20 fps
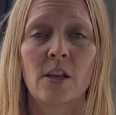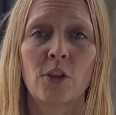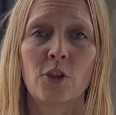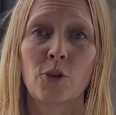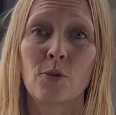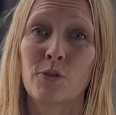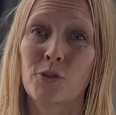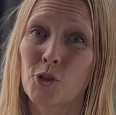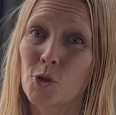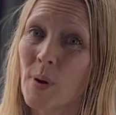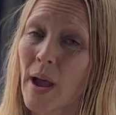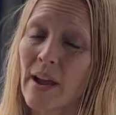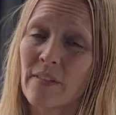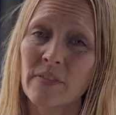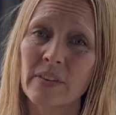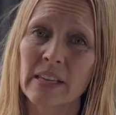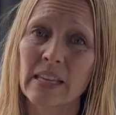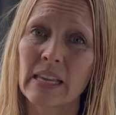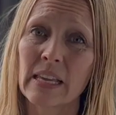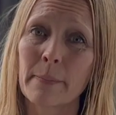You do have
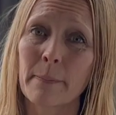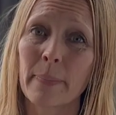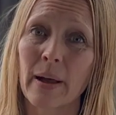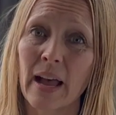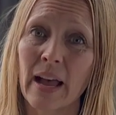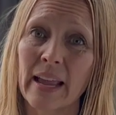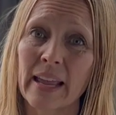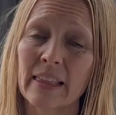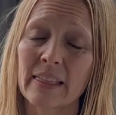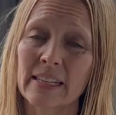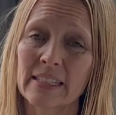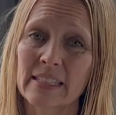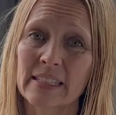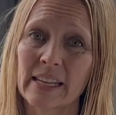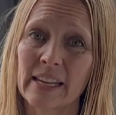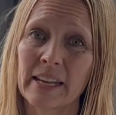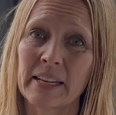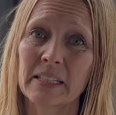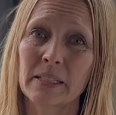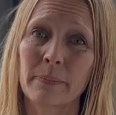to keep buying the
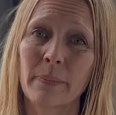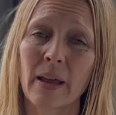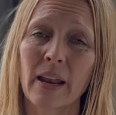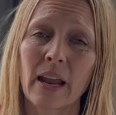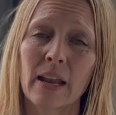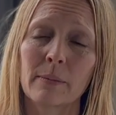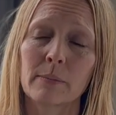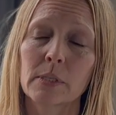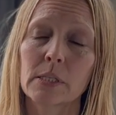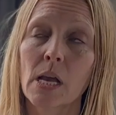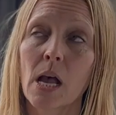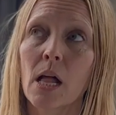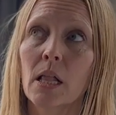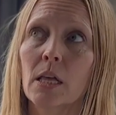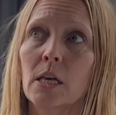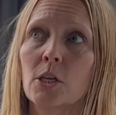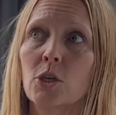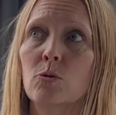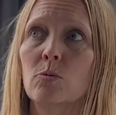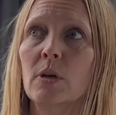seeds, but I'm
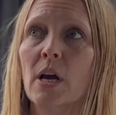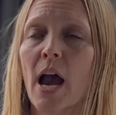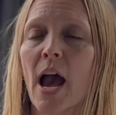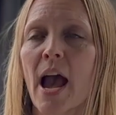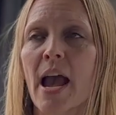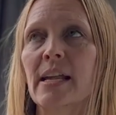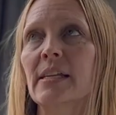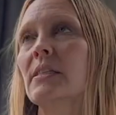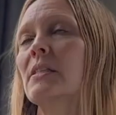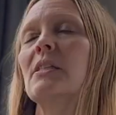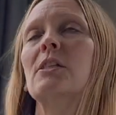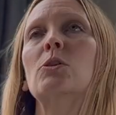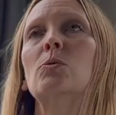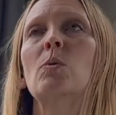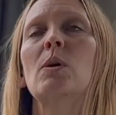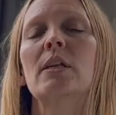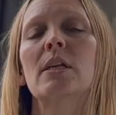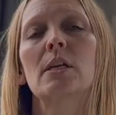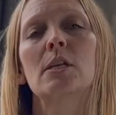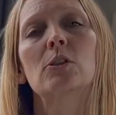telling you guys, this
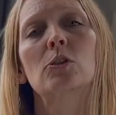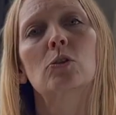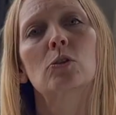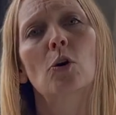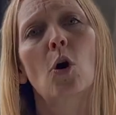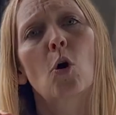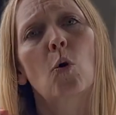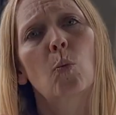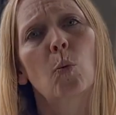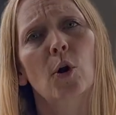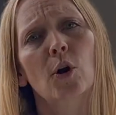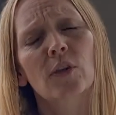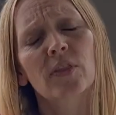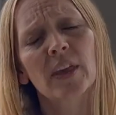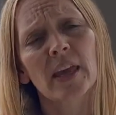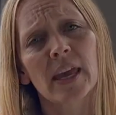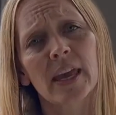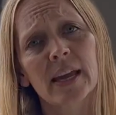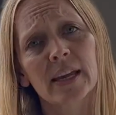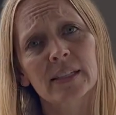one is so worth
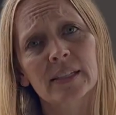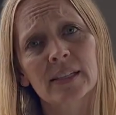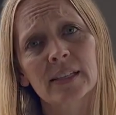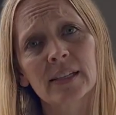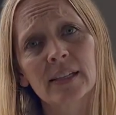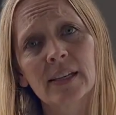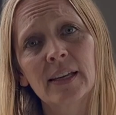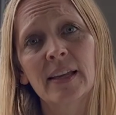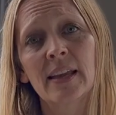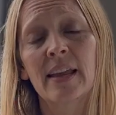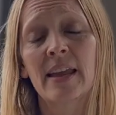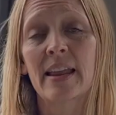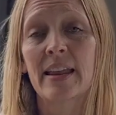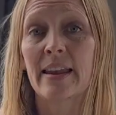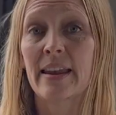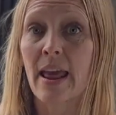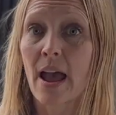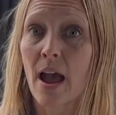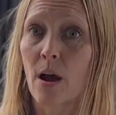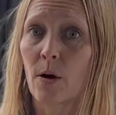it.
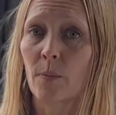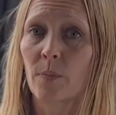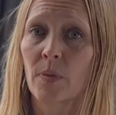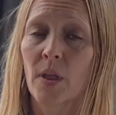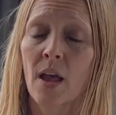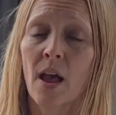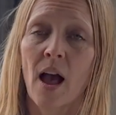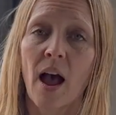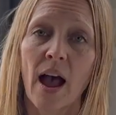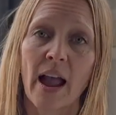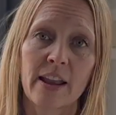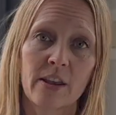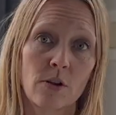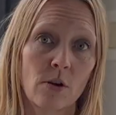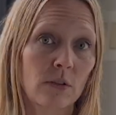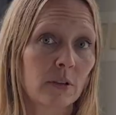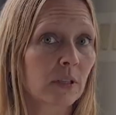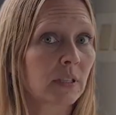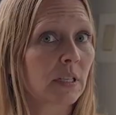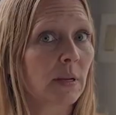Now, I know
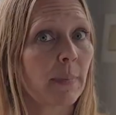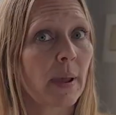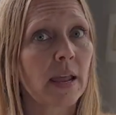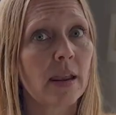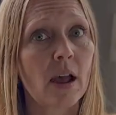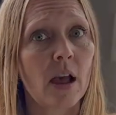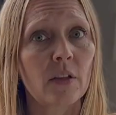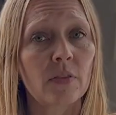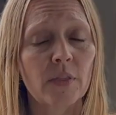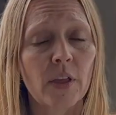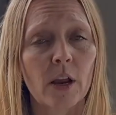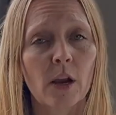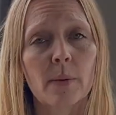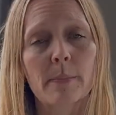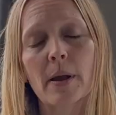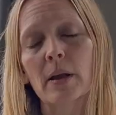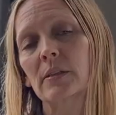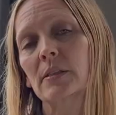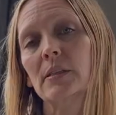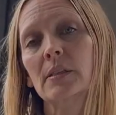there's debate out there
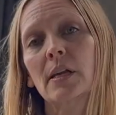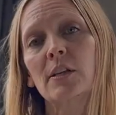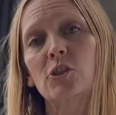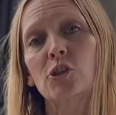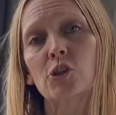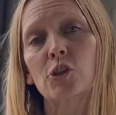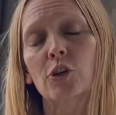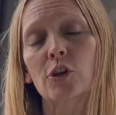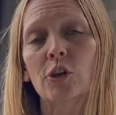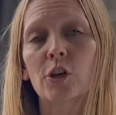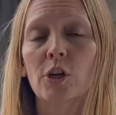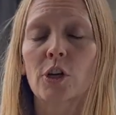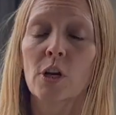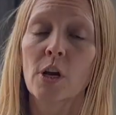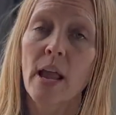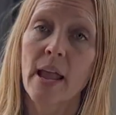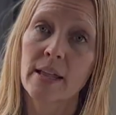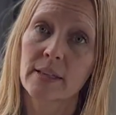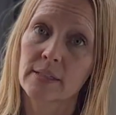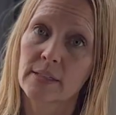about sun
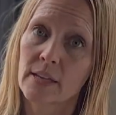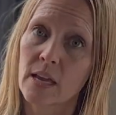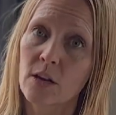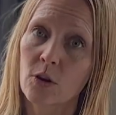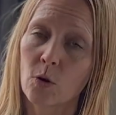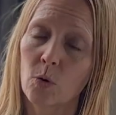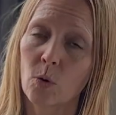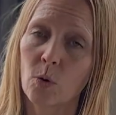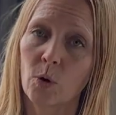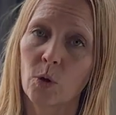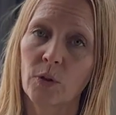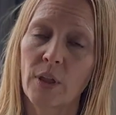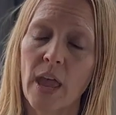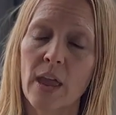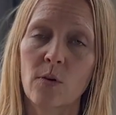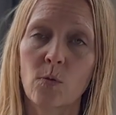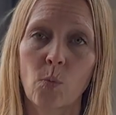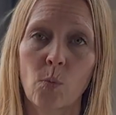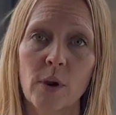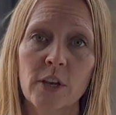sugar and sun gold
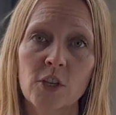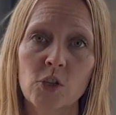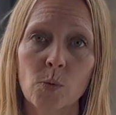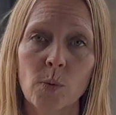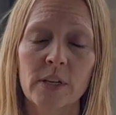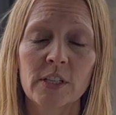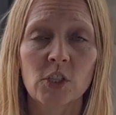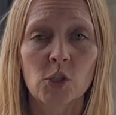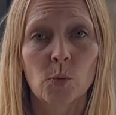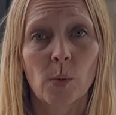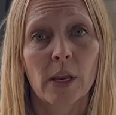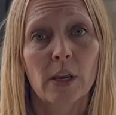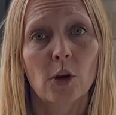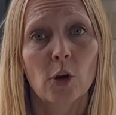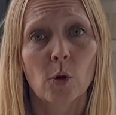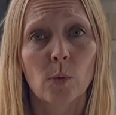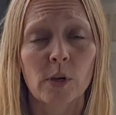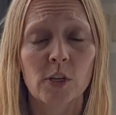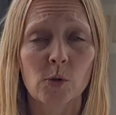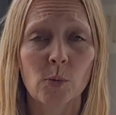and which one's
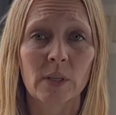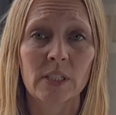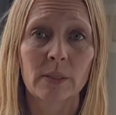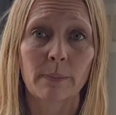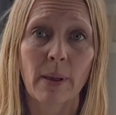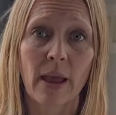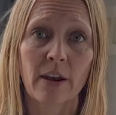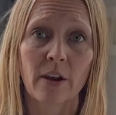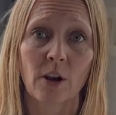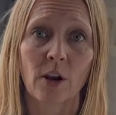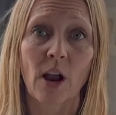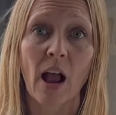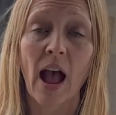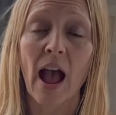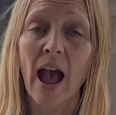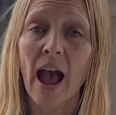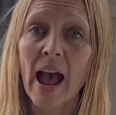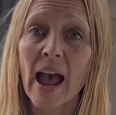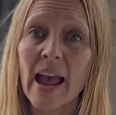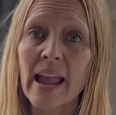sweeter, which one's better.
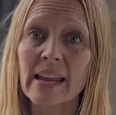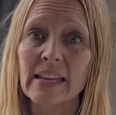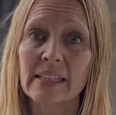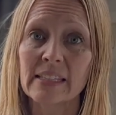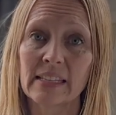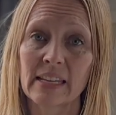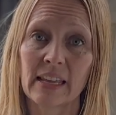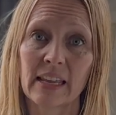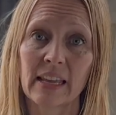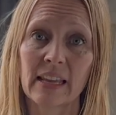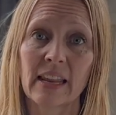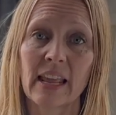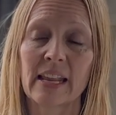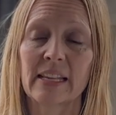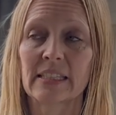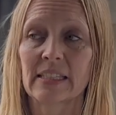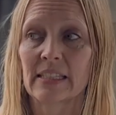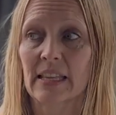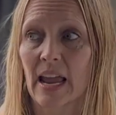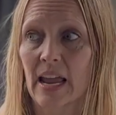I did a
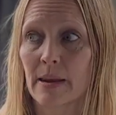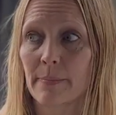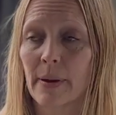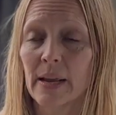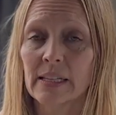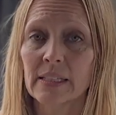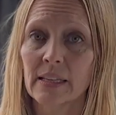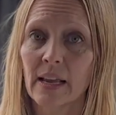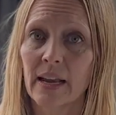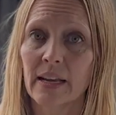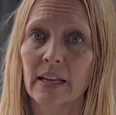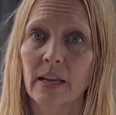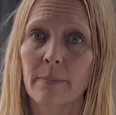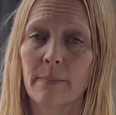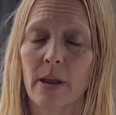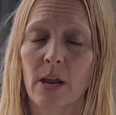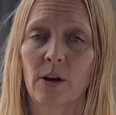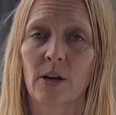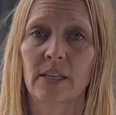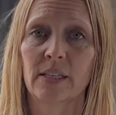side-by-side
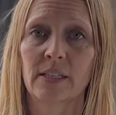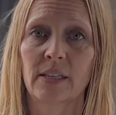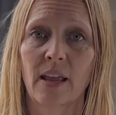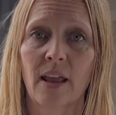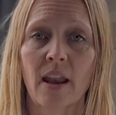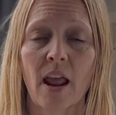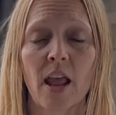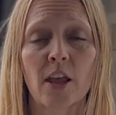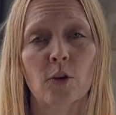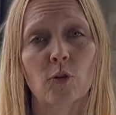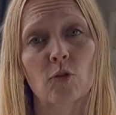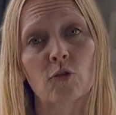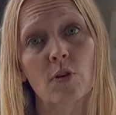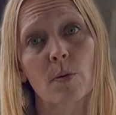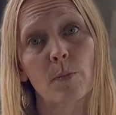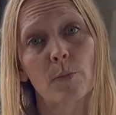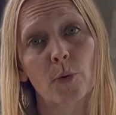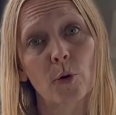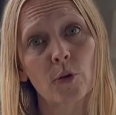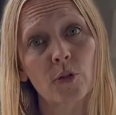comparison. I grew
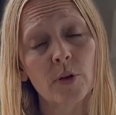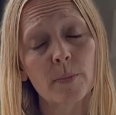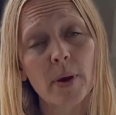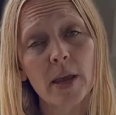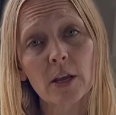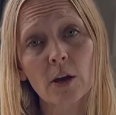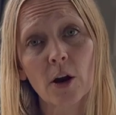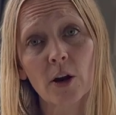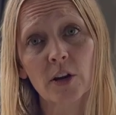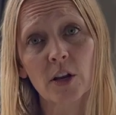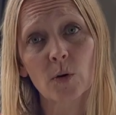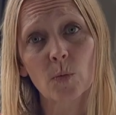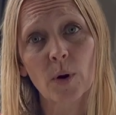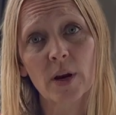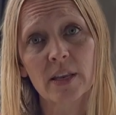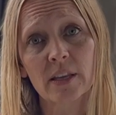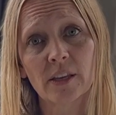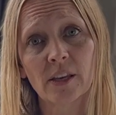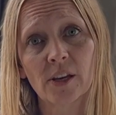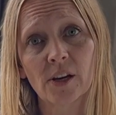them both in my garden
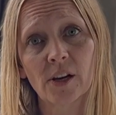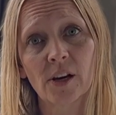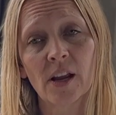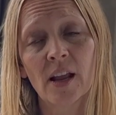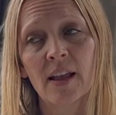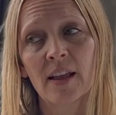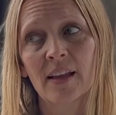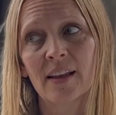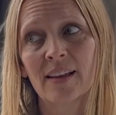one year.